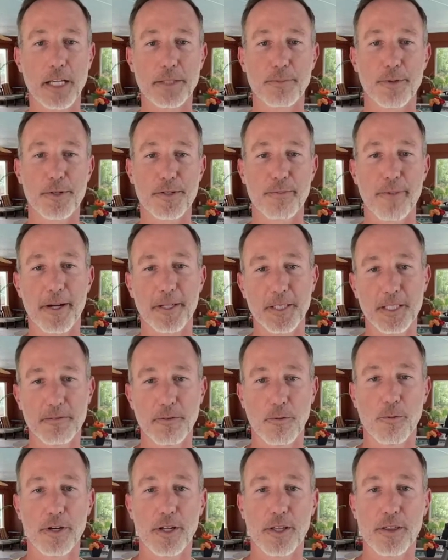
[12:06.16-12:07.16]
perspective on
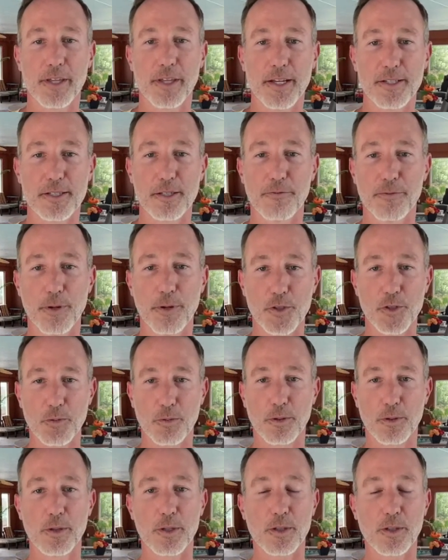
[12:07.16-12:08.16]
what he thinks the future would
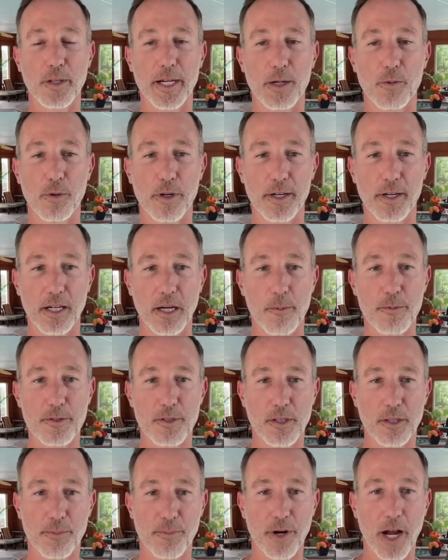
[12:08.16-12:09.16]
look like when it comes to
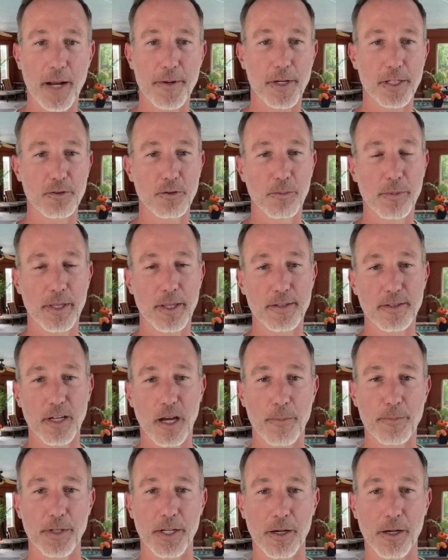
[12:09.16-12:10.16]
the projects will be in the
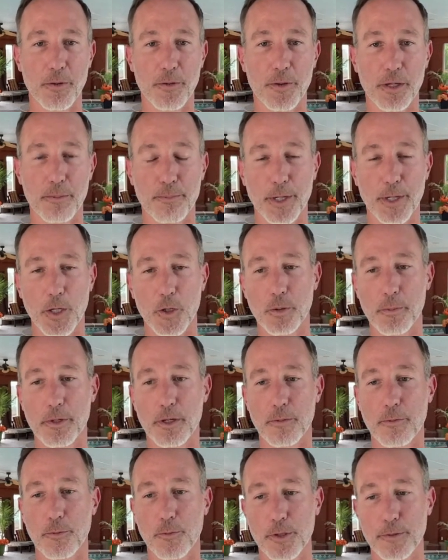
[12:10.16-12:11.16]
top 10. I don't think Bitcoin will be
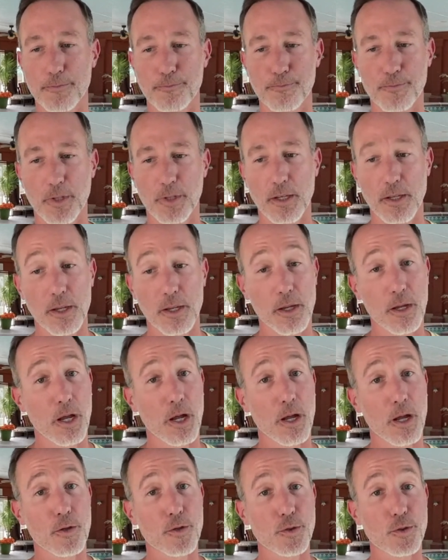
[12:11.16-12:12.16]
number one.
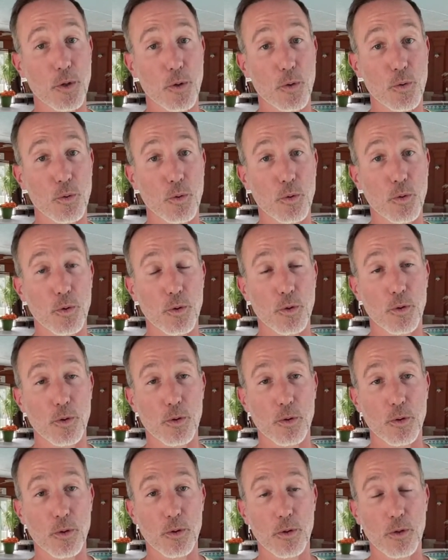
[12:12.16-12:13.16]
So
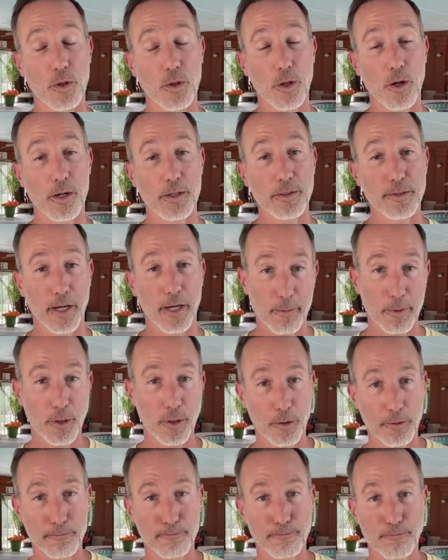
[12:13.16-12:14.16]
a long time
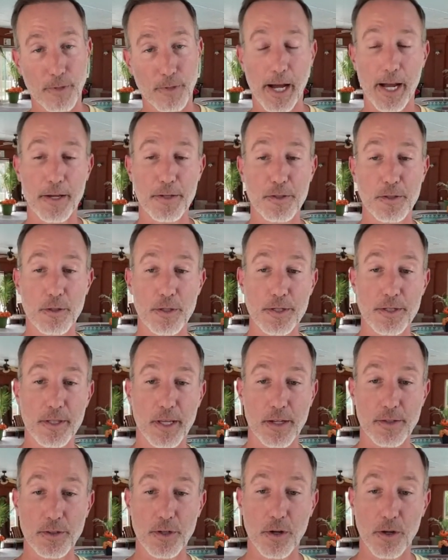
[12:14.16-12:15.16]
ago, I used to do these
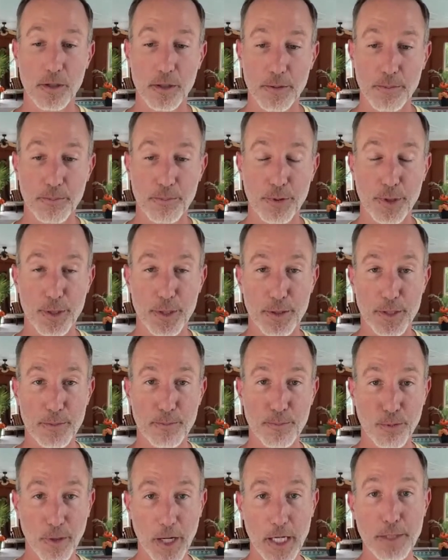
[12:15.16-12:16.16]
things called pre-
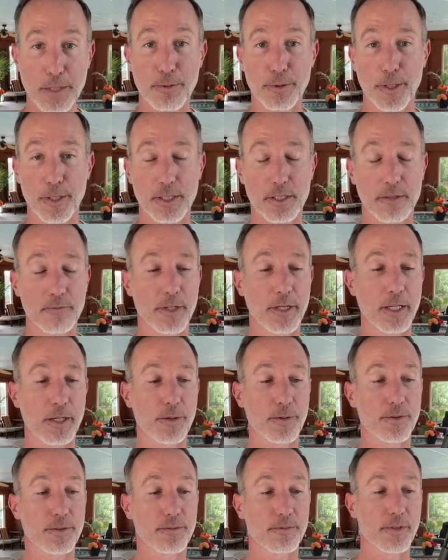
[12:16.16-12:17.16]
price prediction
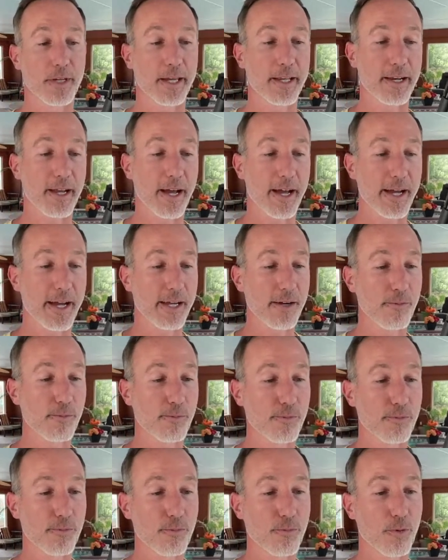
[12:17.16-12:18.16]
videos. And I
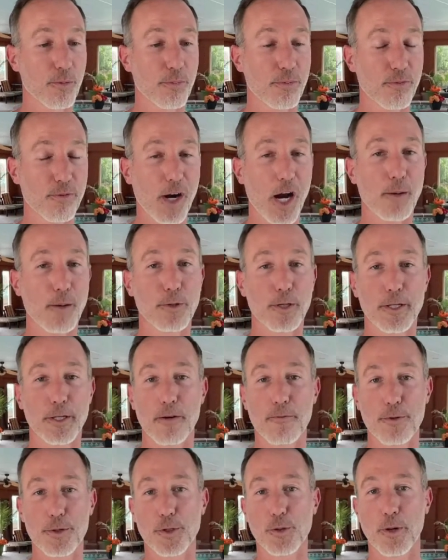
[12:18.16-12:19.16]
will probably
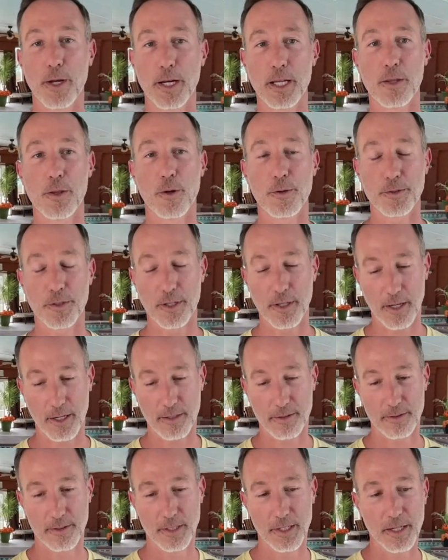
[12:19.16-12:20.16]
never do any of those
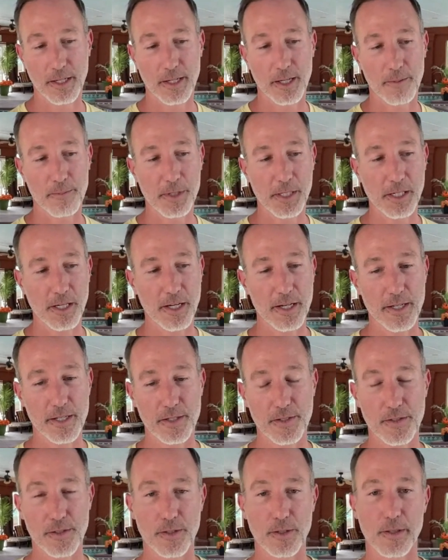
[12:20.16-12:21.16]
again
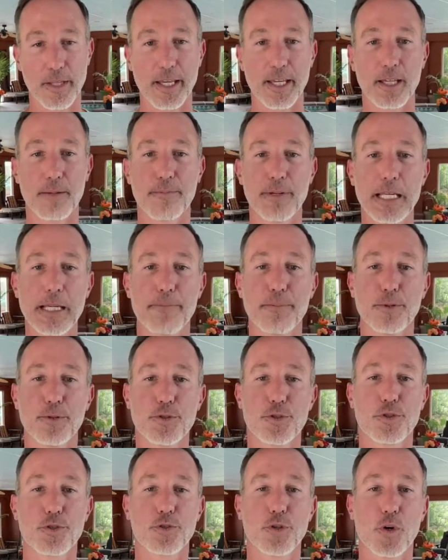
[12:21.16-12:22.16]
because they get people
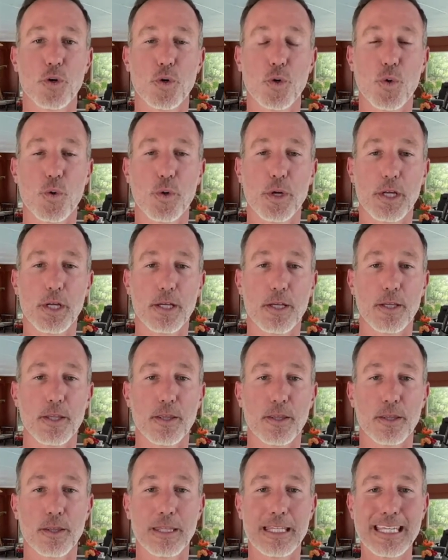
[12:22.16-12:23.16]
so
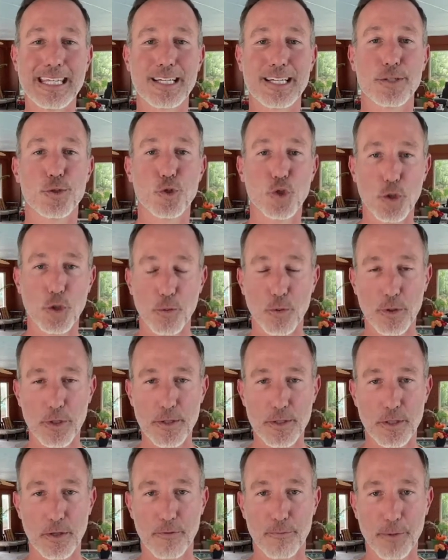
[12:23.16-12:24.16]
the
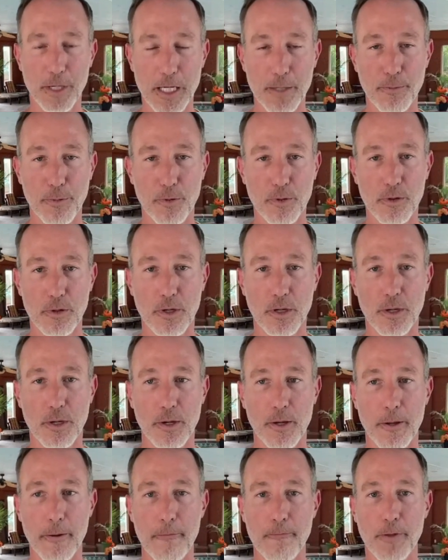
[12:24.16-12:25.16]
exuberance of people,
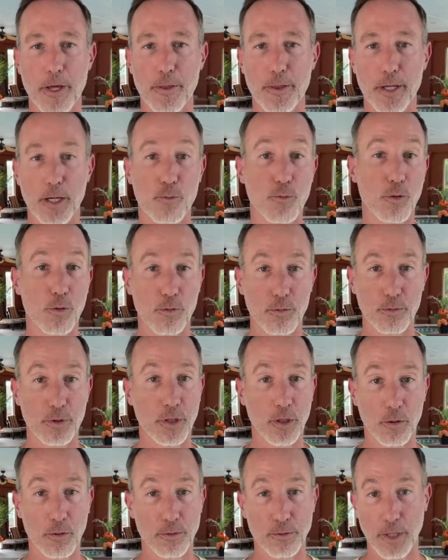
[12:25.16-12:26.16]
they think, well, you
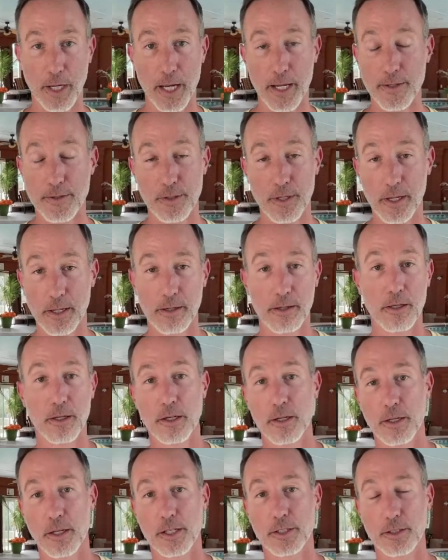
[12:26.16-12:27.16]
know, Dan said
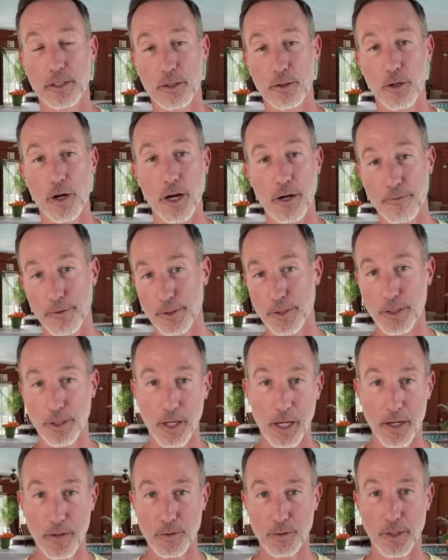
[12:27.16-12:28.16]
it's going to go to
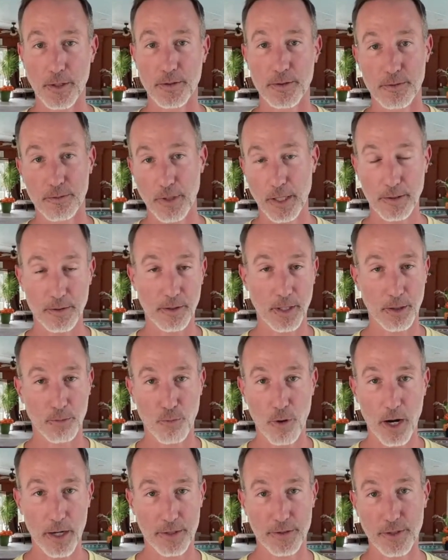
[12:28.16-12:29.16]
150K. So that's, that's like
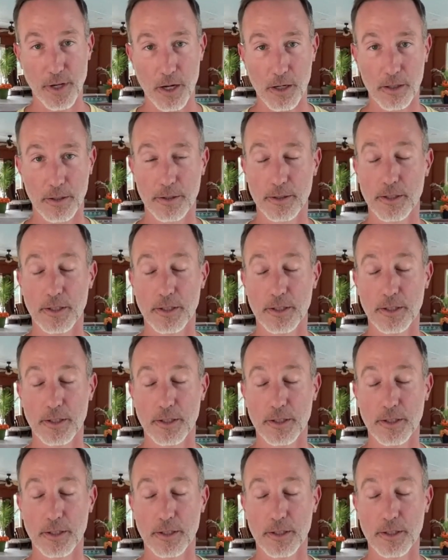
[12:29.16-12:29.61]
rock solid.